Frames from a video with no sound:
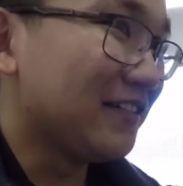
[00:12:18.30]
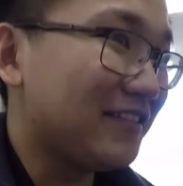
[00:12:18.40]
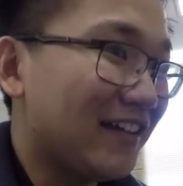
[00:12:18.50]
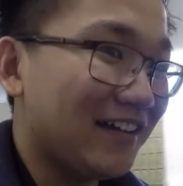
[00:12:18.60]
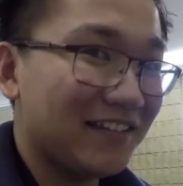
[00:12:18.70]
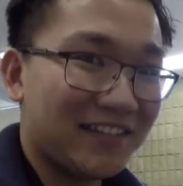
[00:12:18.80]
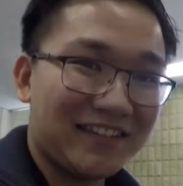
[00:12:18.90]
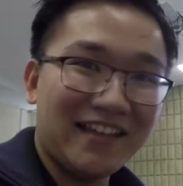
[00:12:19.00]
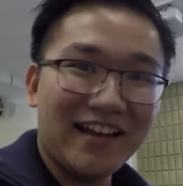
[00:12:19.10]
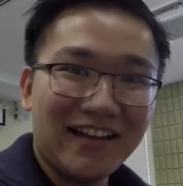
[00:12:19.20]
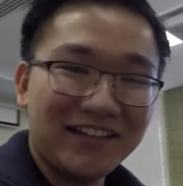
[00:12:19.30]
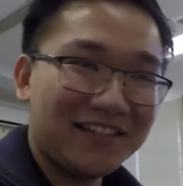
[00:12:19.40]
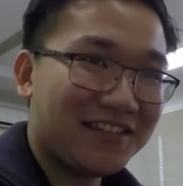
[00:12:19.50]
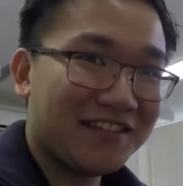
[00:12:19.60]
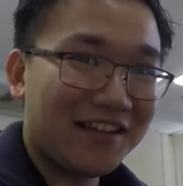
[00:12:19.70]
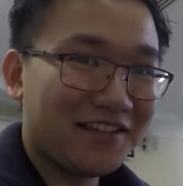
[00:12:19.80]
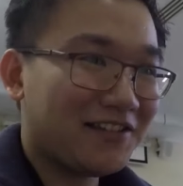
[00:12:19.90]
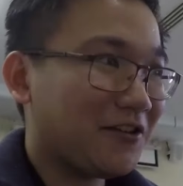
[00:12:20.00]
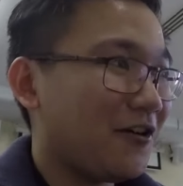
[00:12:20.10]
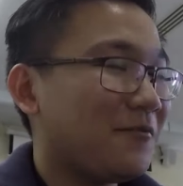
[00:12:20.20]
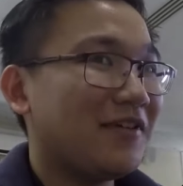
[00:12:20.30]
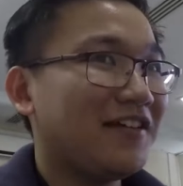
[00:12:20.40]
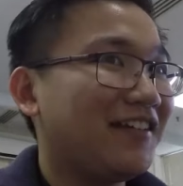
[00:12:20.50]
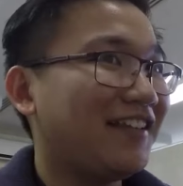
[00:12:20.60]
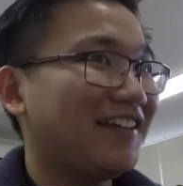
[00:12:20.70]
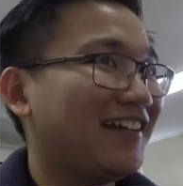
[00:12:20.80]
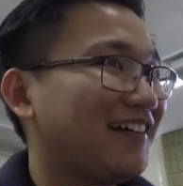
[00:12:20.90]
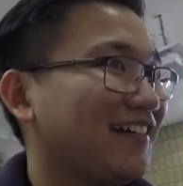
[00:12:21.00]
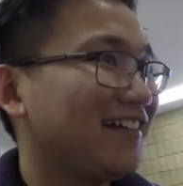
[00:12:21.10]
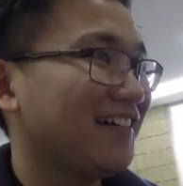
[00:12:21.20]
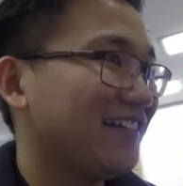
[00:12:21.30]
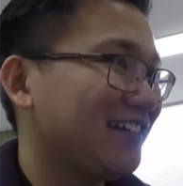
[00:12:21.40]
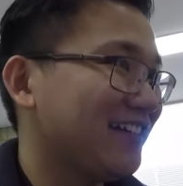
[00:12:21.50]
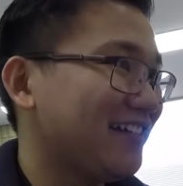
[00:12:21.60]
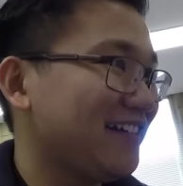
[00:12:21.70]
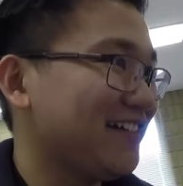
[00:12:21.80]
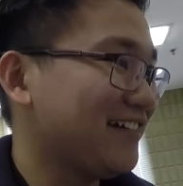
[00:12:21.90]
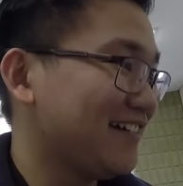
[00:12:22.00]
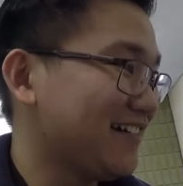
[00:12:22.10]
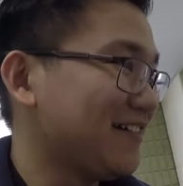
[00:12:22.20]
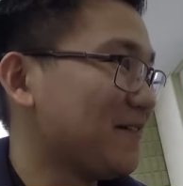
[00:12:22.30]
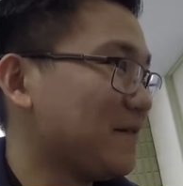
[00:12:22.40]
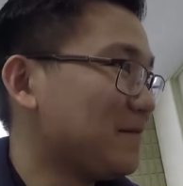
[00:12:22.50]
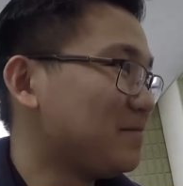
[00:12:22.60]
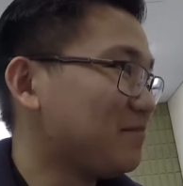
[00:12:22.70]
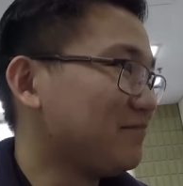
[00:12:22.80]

That's nice, nice comment. I can see it is from this.